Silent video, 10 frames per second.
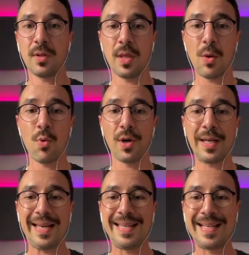they work
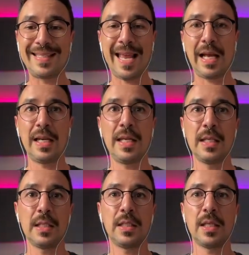in the exactly
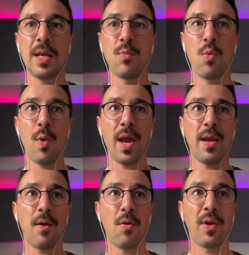same way,
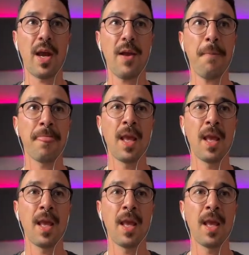okay?